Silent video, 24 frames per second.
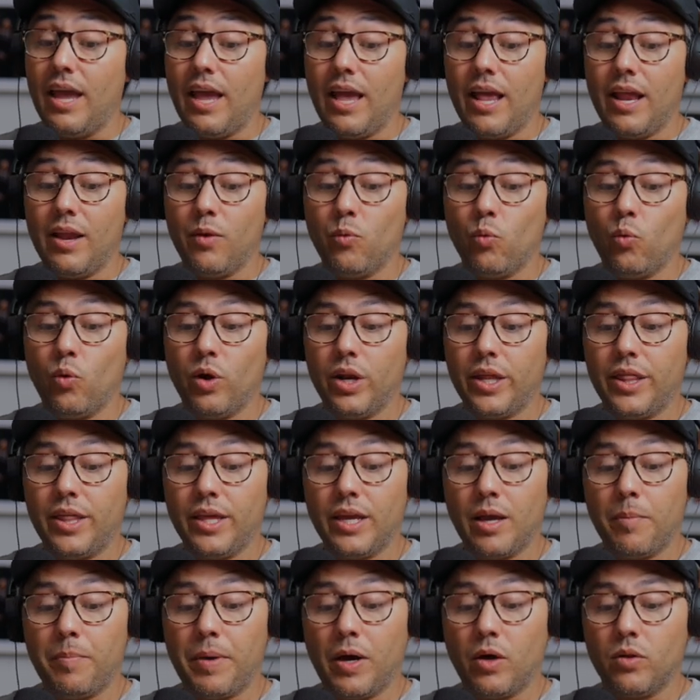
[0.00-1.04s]
And one
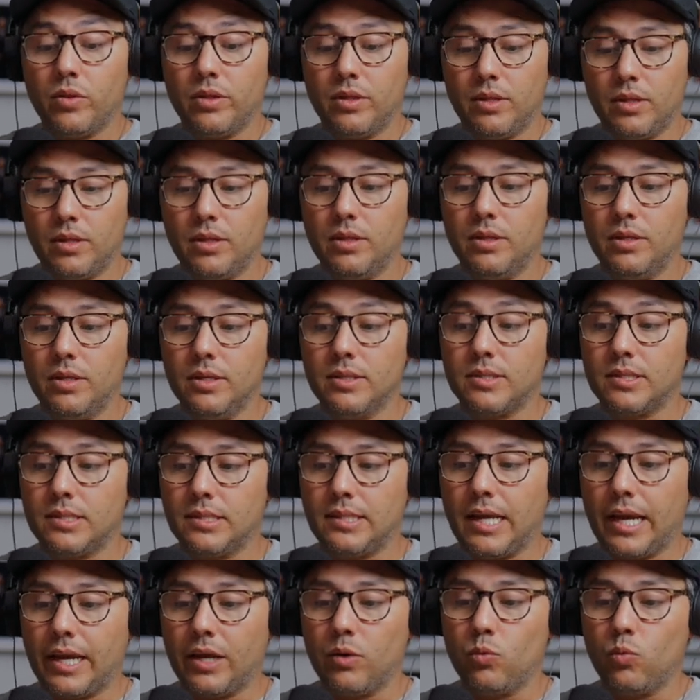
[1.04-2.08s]
thing about this
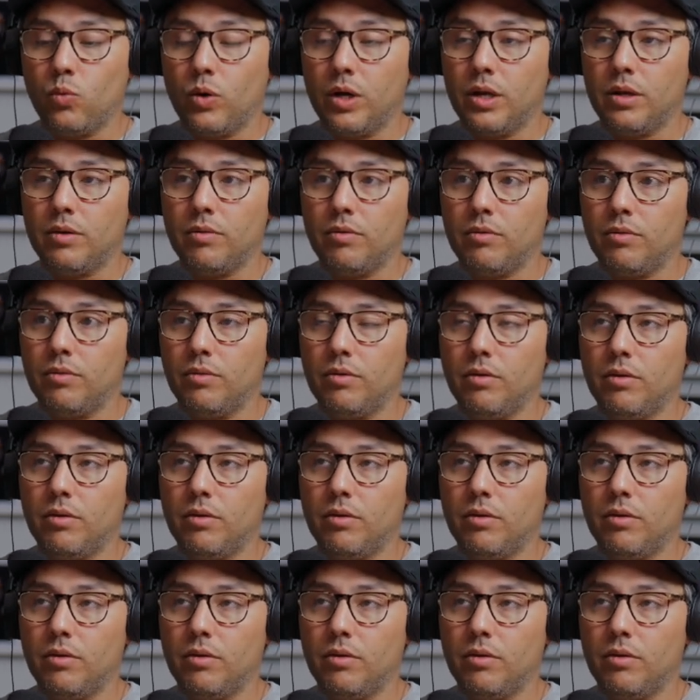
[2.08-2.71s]
second one,